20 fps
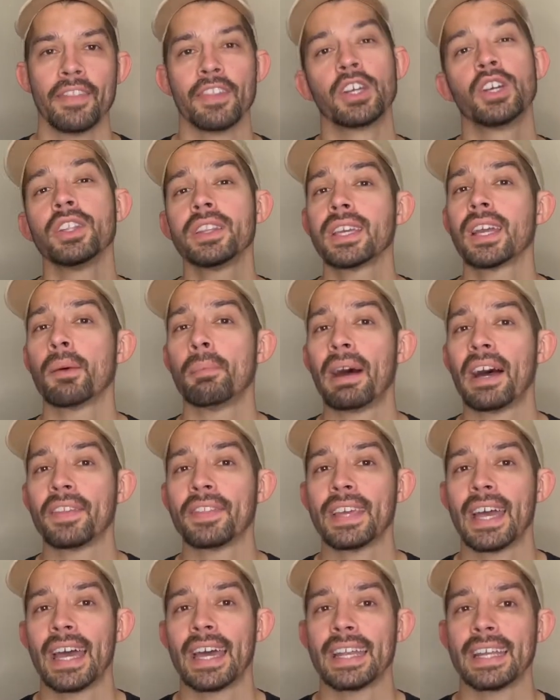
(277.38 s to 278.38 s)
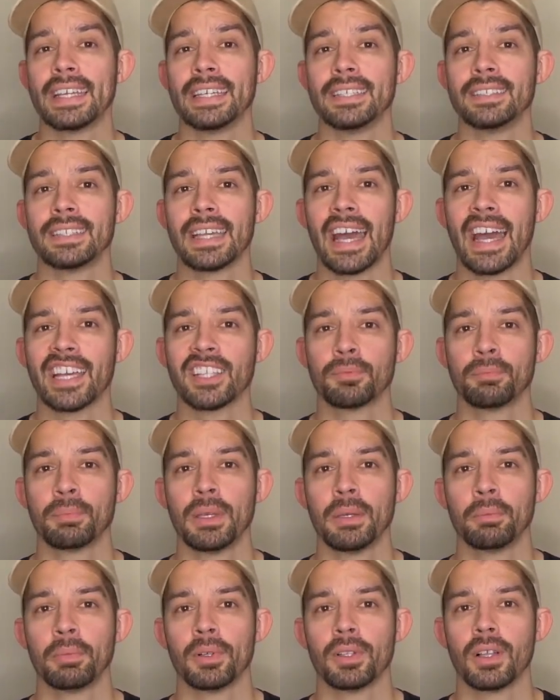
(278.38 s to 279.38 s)
the good thing about that is, as
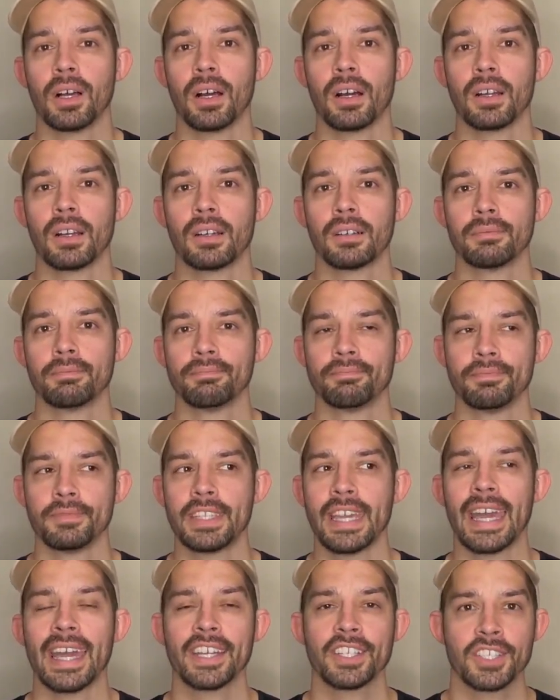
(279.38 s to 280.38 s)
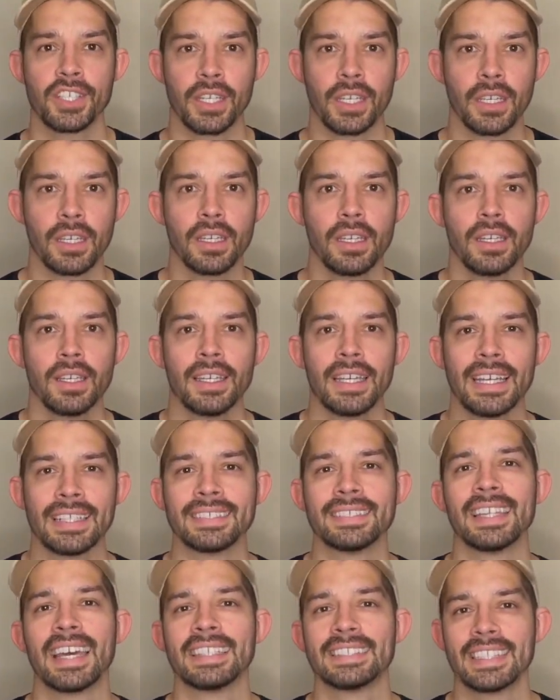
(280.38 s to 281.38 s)
people are dashing, it's
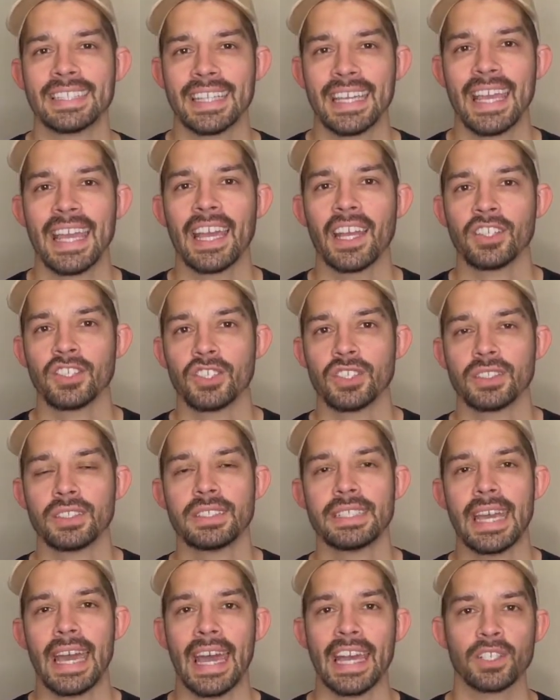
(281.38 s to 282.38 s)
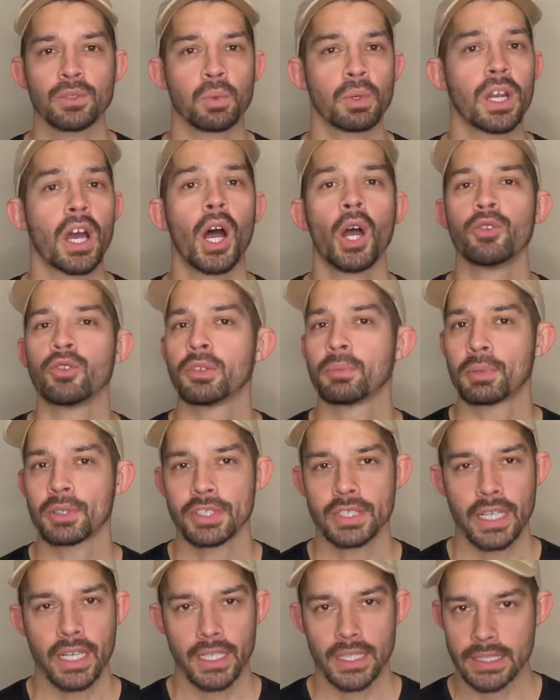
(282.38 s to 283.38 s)
nice that they can't just dash
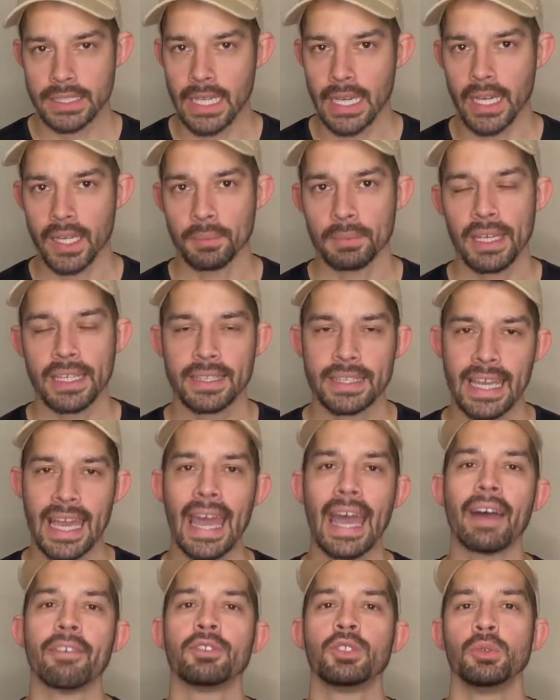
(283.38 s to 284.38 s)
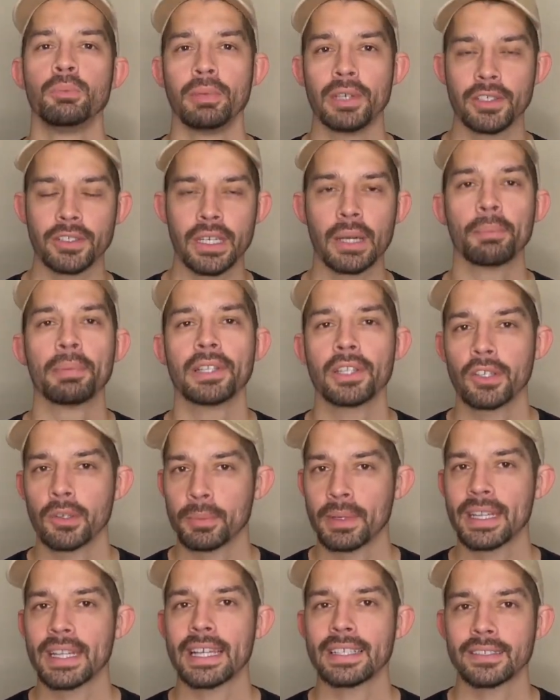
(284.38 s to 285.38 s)
100% of the time. They have to build up a little
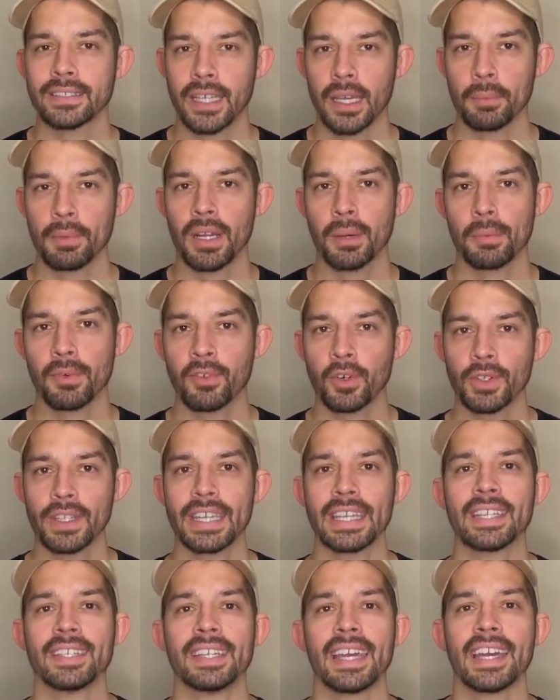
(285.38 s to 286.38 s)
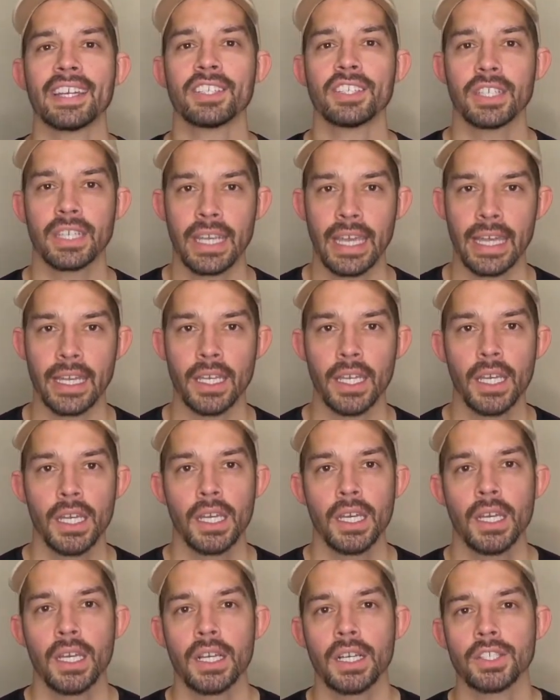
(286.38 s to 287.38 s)
bit of that stamina before they can dash again.
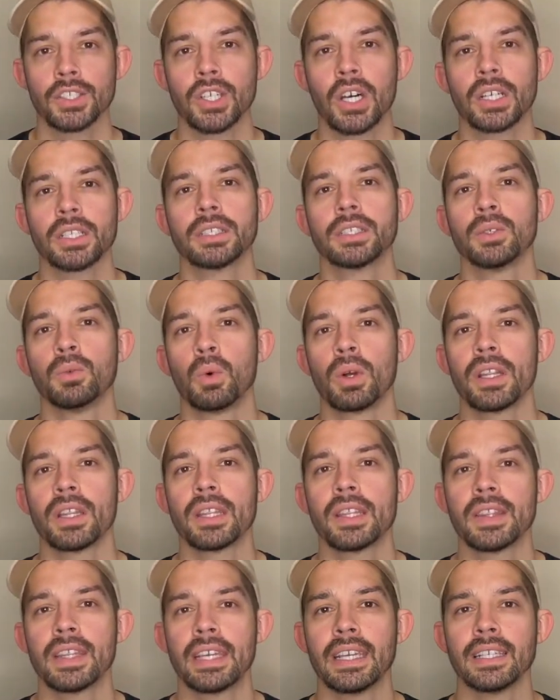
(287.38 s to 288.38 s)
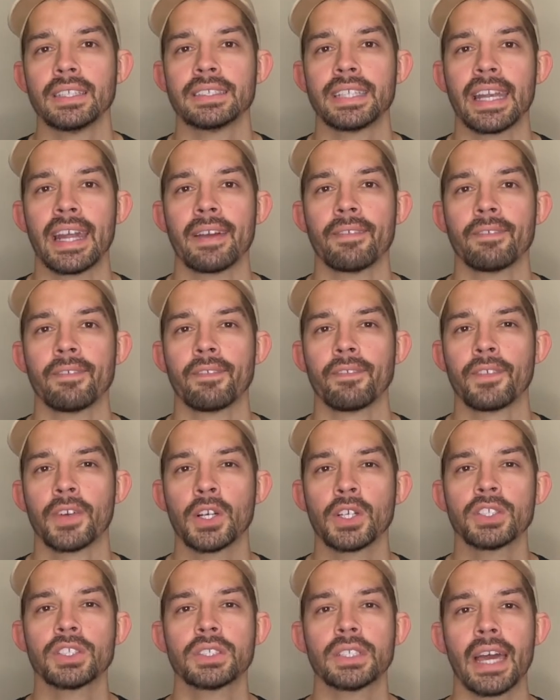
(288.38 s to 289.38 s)
Because honestly, one of the things that at
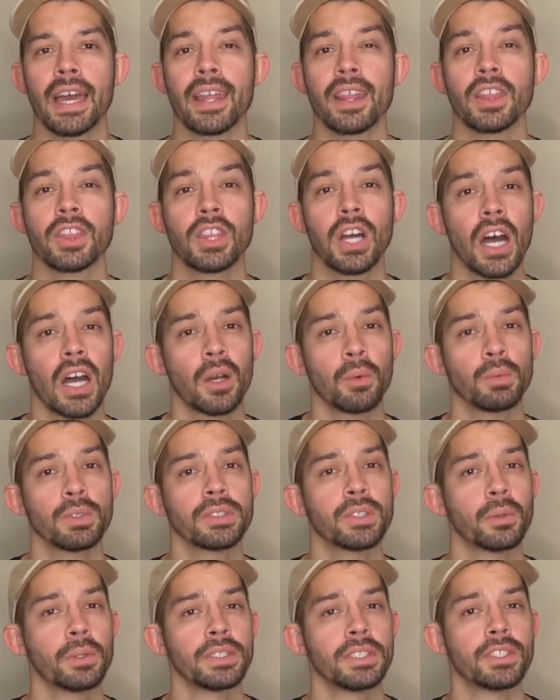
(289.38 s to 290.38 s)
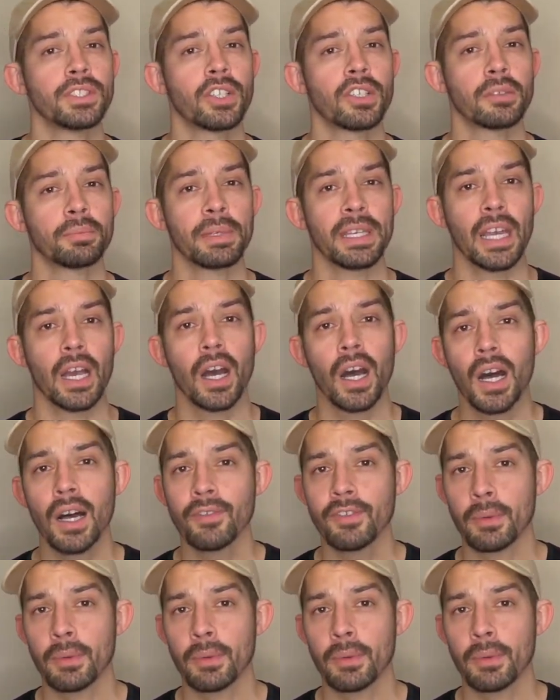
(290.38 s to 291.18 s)
first I thought was going to turn me off